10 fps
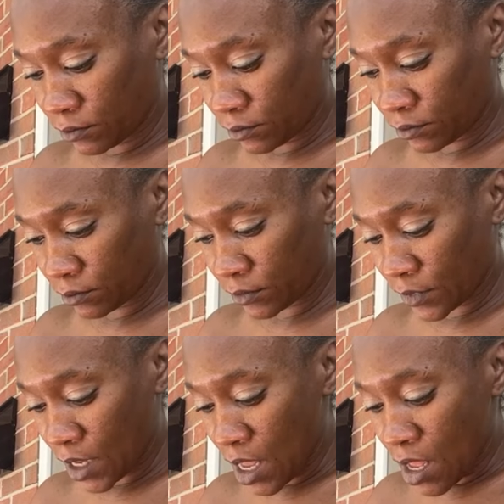
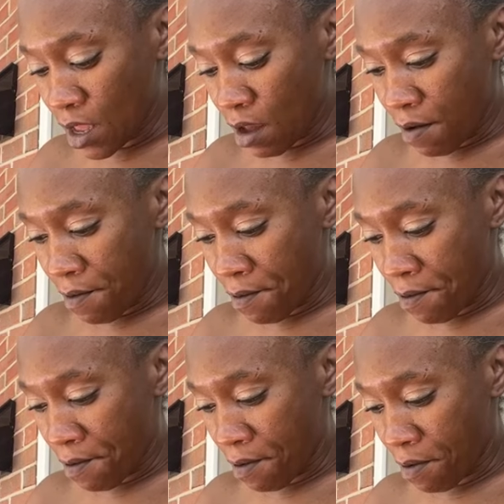
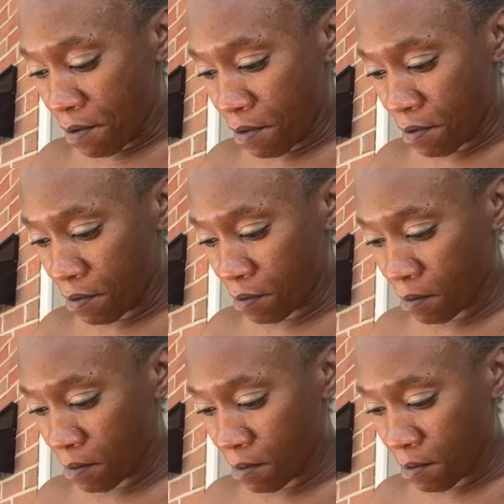
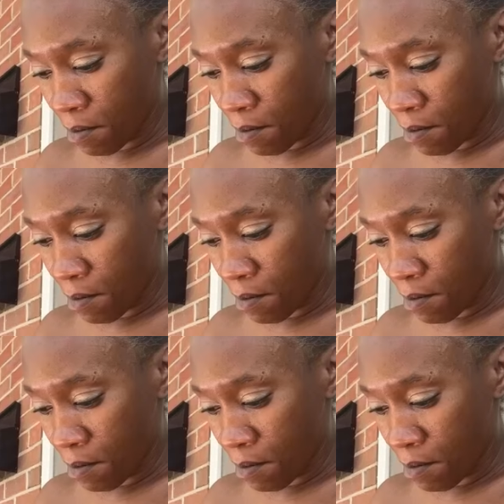(silence)